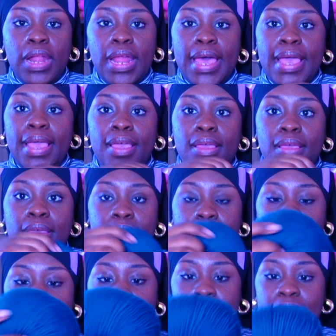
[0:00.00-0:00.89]
Like,
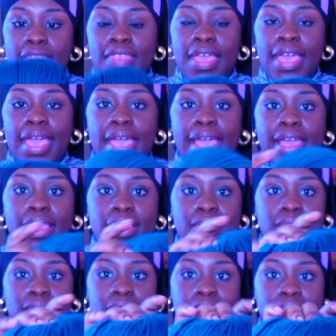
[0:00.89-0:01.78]
look at
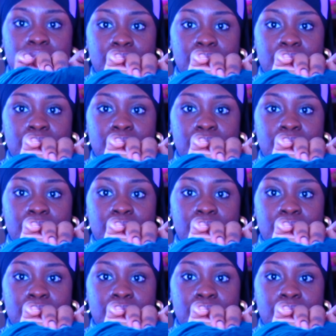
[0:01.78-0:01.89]
this.